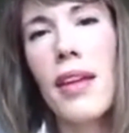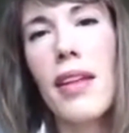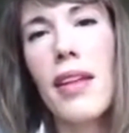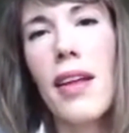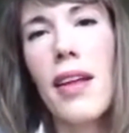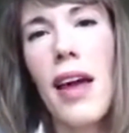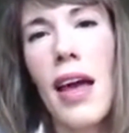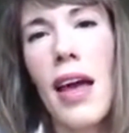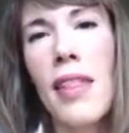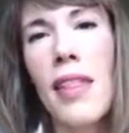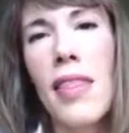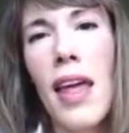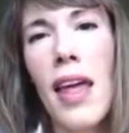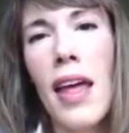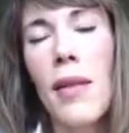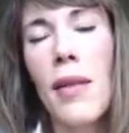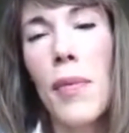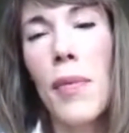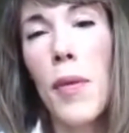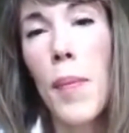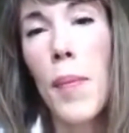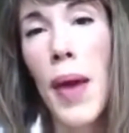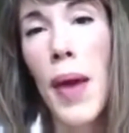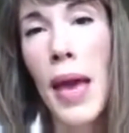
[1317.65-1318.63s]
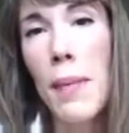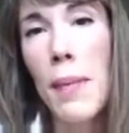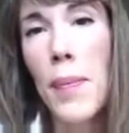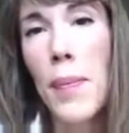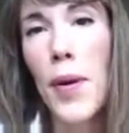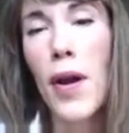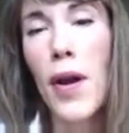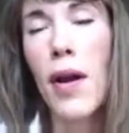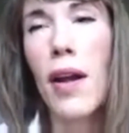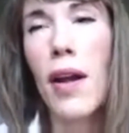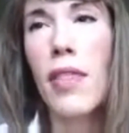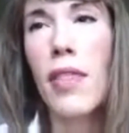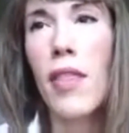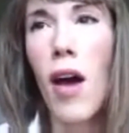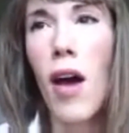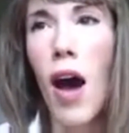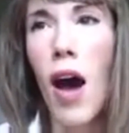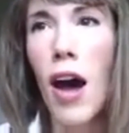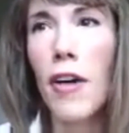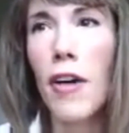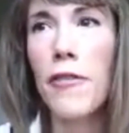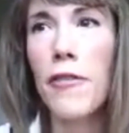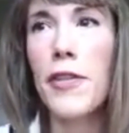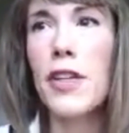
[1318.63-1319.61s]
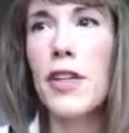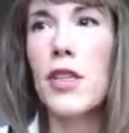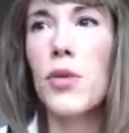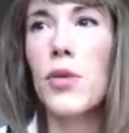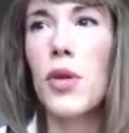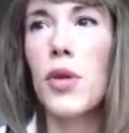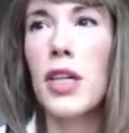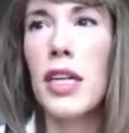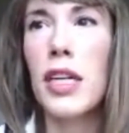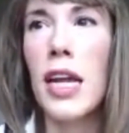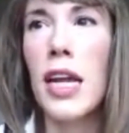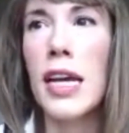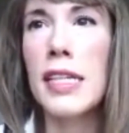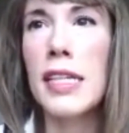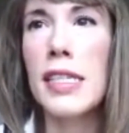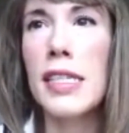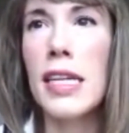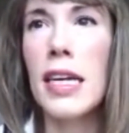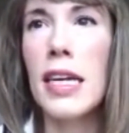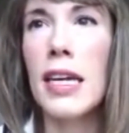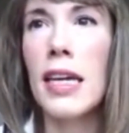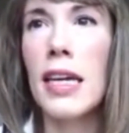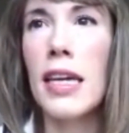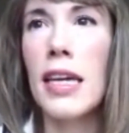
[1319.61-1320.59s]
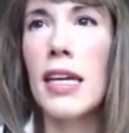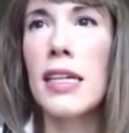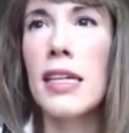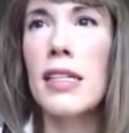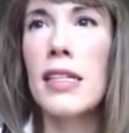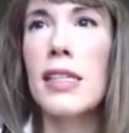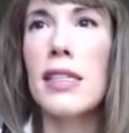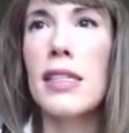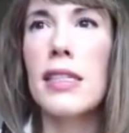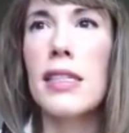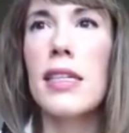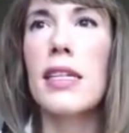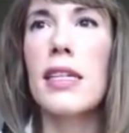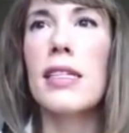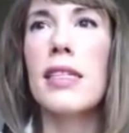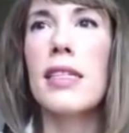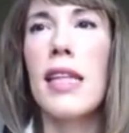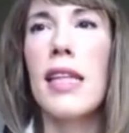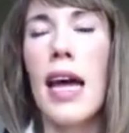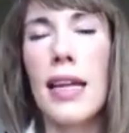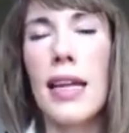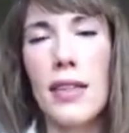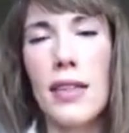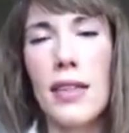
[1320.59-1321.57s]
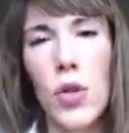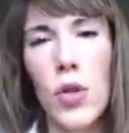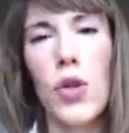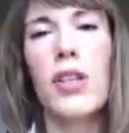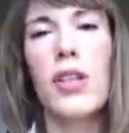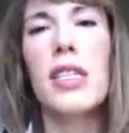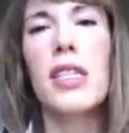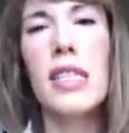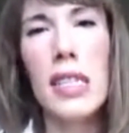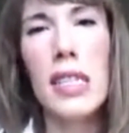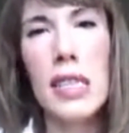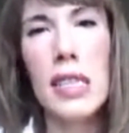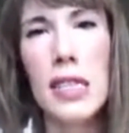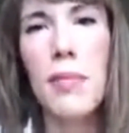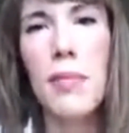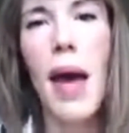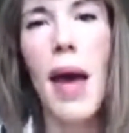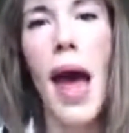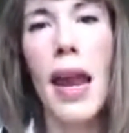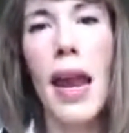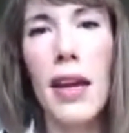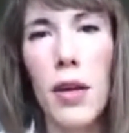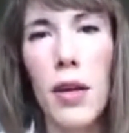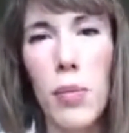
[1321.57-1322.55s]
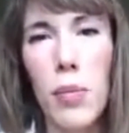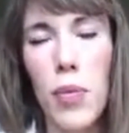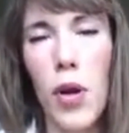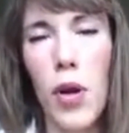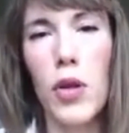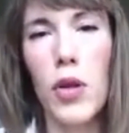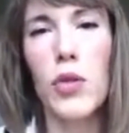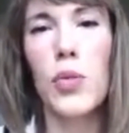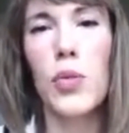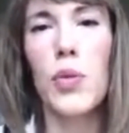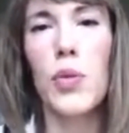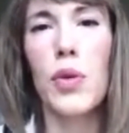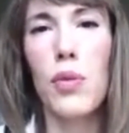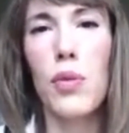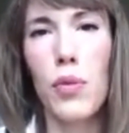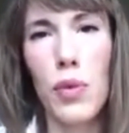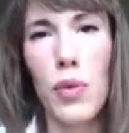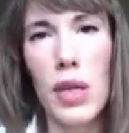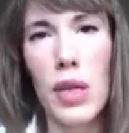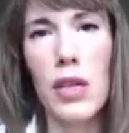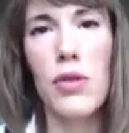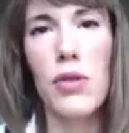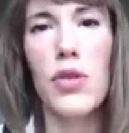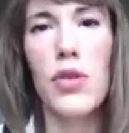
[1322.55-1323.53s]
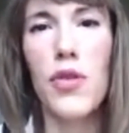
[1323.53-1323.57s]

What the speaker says: the paper and the office organizing is that sort of systematic approach. We use